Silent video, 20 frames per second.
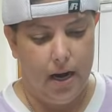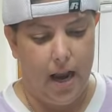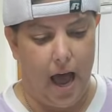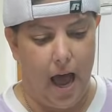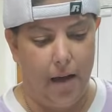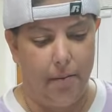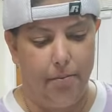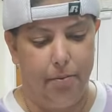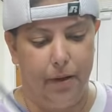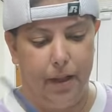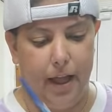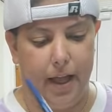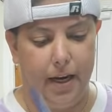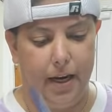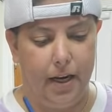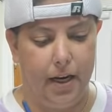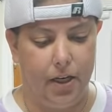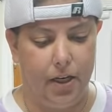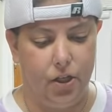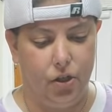not
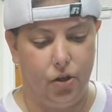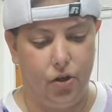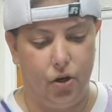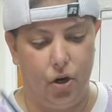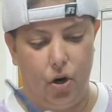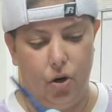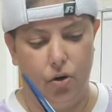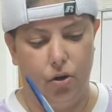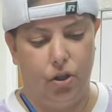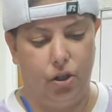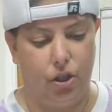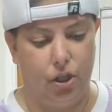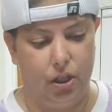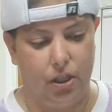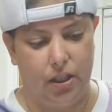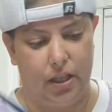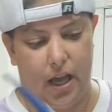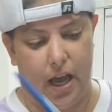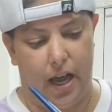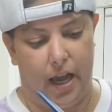blended strokes,
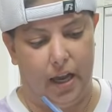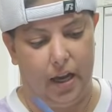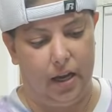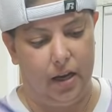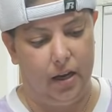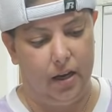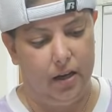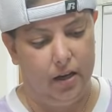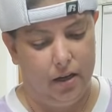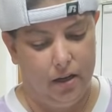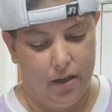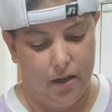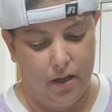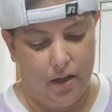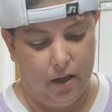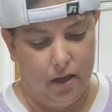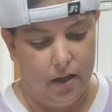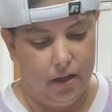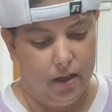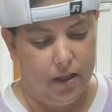just like,
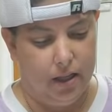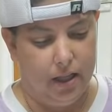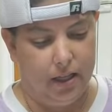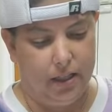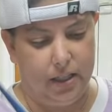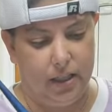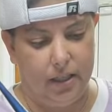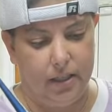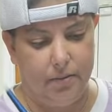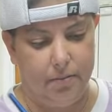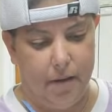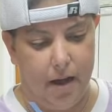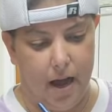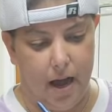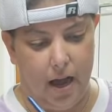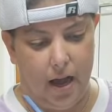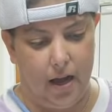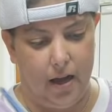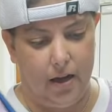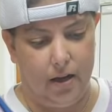this is
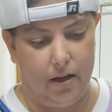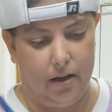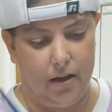my,